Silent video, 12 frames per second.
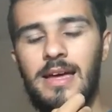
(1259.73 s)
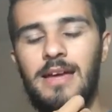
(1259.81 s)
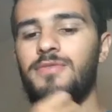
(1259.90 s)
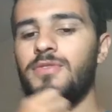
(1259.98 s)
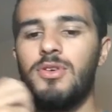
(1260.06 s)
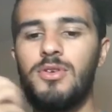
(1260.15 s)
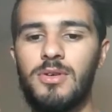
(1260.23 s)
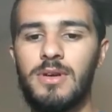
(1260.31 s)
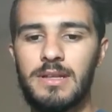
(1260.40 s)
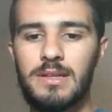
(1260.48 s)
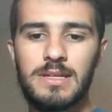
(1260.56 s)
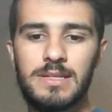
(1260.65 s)
if you're
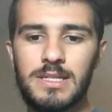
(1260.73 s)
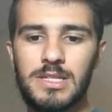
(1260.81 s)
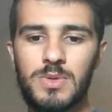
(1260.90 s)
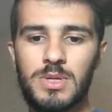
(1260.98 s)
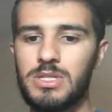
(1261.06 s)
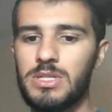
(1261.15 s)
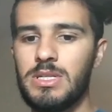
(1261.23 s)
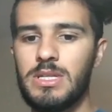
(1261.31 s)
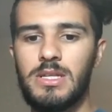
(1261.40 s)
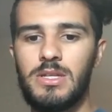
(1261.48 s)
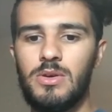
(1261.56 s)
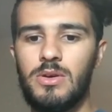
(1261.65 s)
in this situation
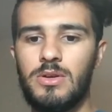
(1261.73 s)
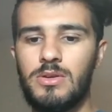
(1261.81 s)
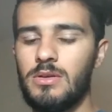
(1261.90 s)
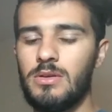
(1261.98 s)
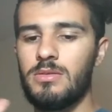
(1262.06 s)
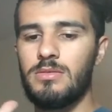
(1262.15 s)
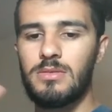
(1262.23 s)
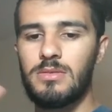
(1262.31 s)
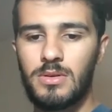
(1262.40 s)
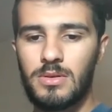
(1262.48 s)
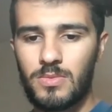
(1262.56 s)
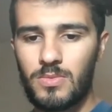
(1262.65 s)
and you're
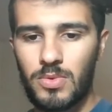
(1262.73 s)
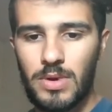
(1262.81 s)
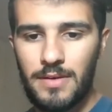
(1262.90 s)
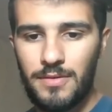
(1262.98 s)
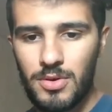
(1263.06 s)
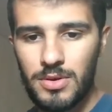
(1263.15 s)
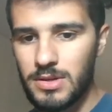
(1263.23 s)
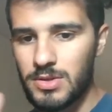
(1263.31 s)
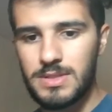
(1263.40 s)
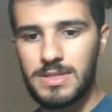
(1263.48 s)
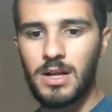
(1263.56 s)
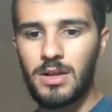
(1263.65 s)
whatever, you
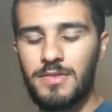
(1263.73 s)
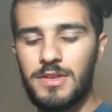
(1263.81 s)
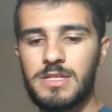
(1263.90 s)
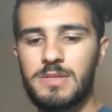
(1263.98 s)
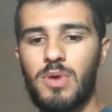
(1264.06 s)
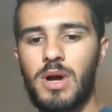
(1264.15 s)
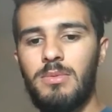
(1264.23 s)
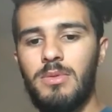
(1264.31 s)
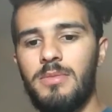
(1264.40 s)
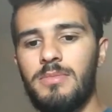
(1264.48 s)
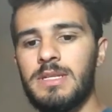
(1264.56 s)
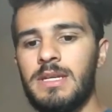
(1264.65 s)
see all of these
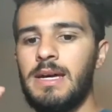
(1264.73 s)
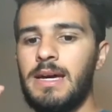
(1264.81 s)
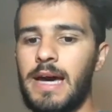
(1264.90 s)
problems